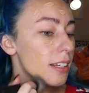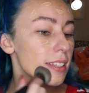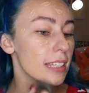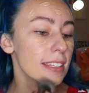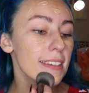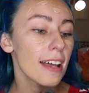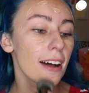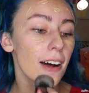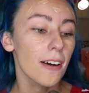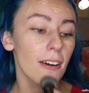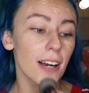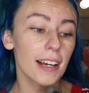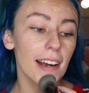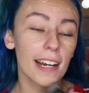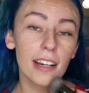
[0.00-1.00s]

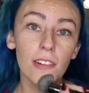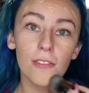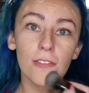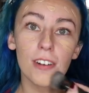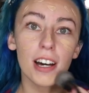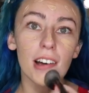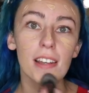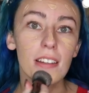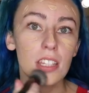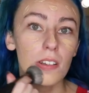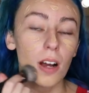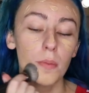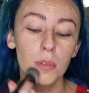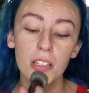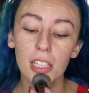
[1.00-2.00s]
So kind of fun. So
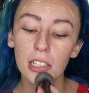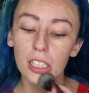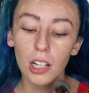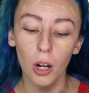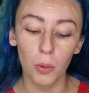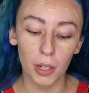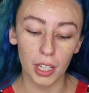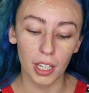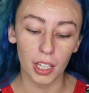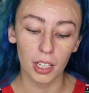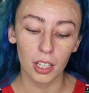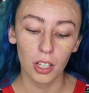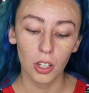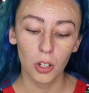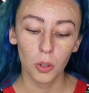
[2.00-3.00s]
I'm just gonna go
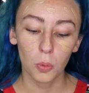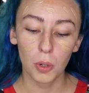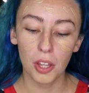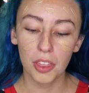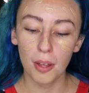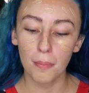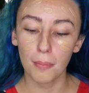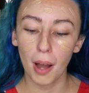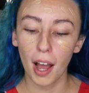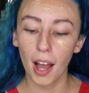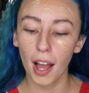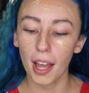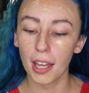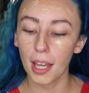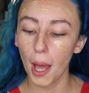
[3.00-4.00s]
in with
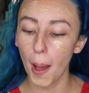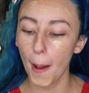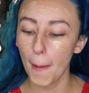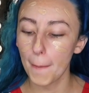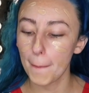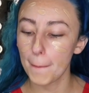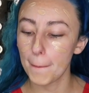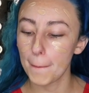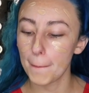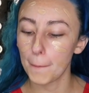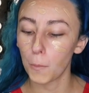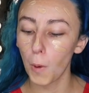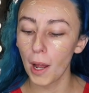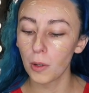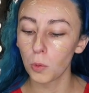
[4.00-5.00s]
my
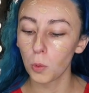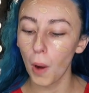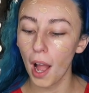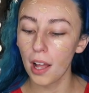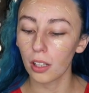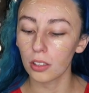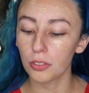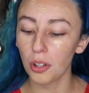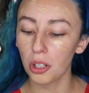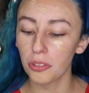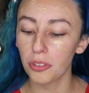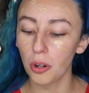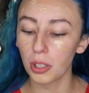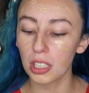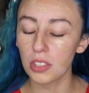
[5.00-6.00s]
Wet n Wild Photo
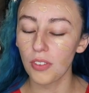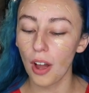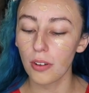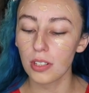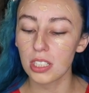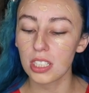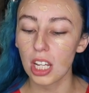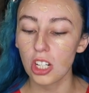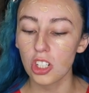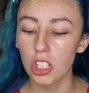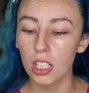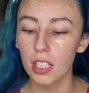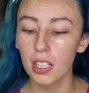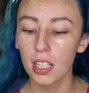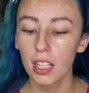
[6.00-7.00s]
Focus
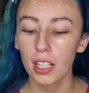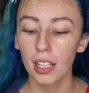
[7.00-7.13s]
Foundation